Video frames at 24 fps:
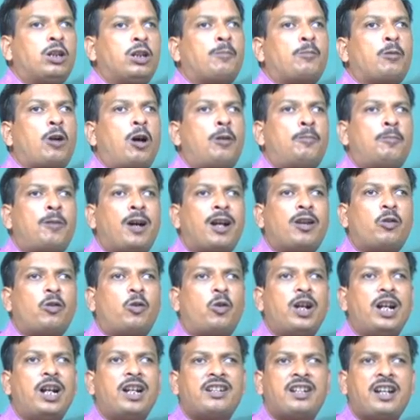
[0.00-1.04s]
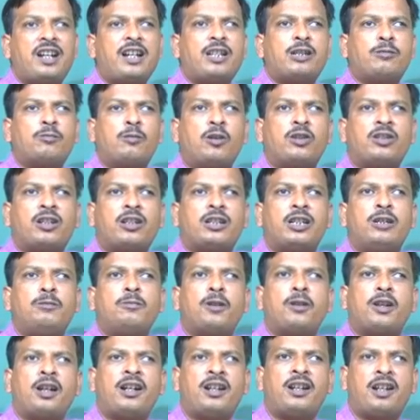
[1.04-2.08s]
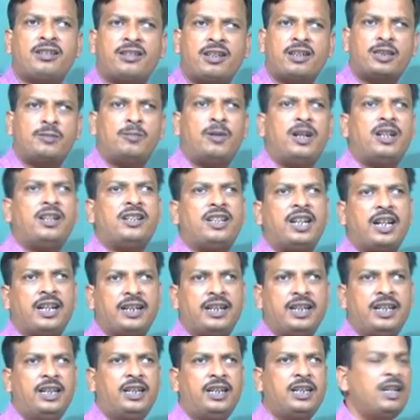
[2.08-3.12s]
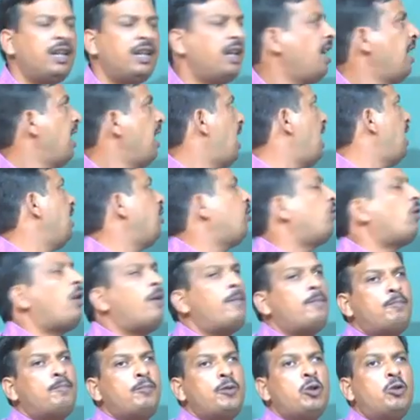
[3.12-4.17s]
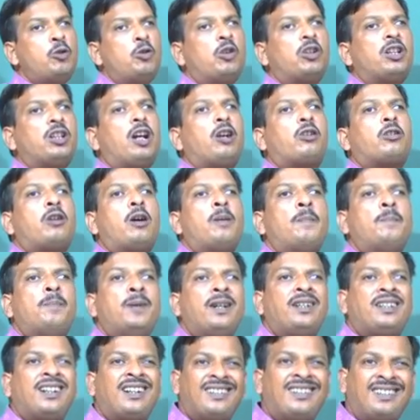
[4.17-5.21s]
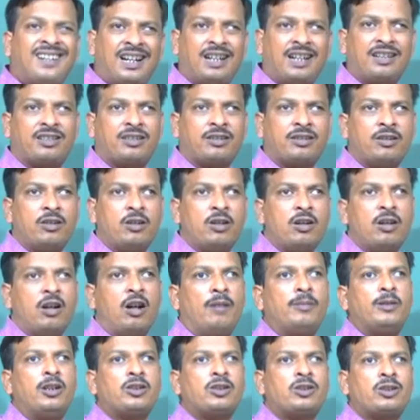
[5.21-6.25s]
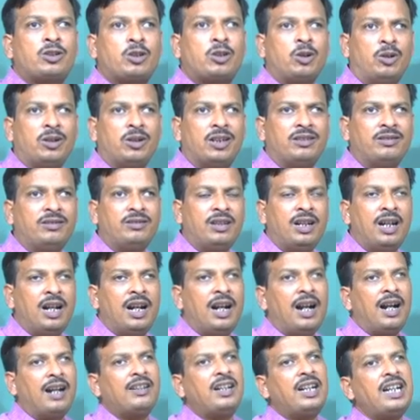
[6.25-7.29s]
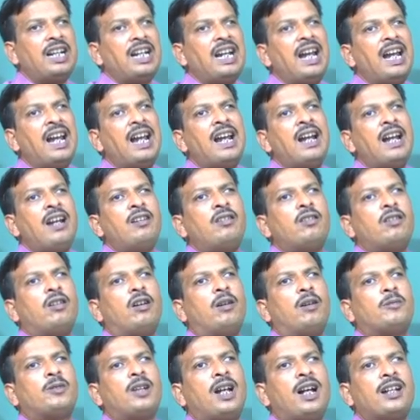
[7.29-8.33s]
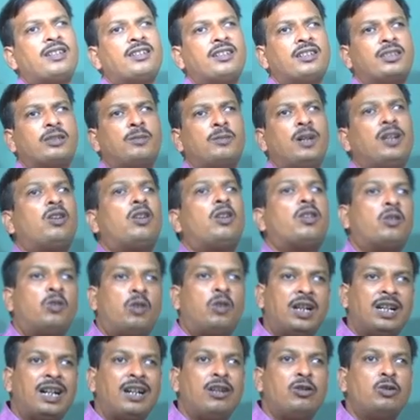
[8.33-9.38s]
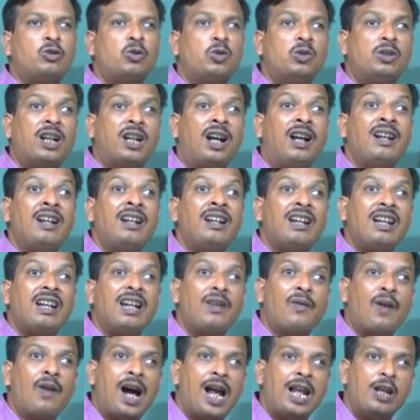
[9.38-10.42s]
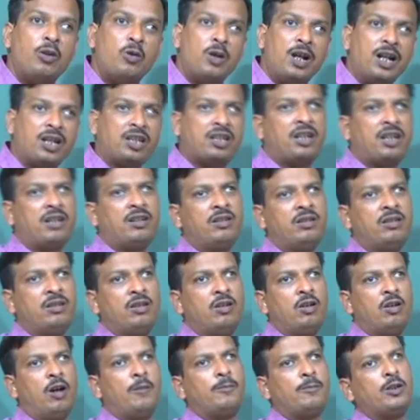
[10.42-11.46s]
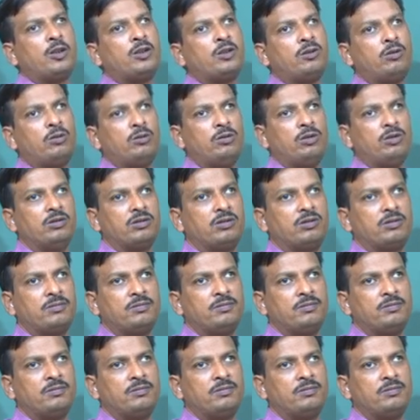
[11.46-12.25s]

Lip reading: the proper weightage for the different assessment technique and compute the competentness of the student at the end of the assessment or when I do the evaluation of the students.